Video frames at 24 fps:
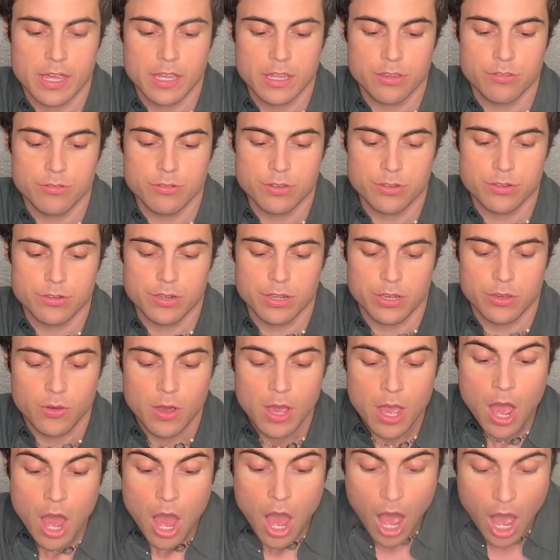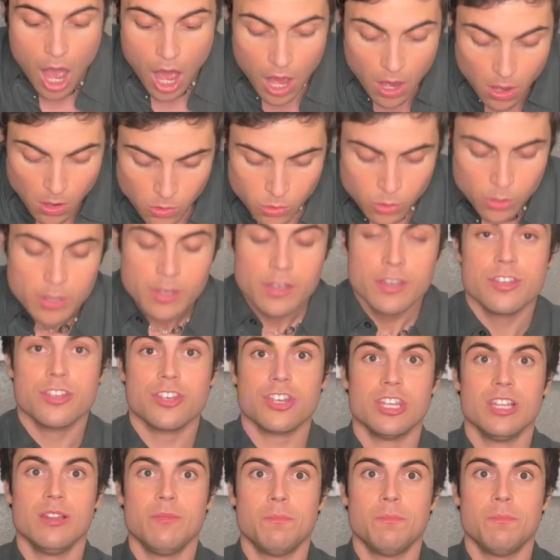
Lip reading: You do you. Oh, she's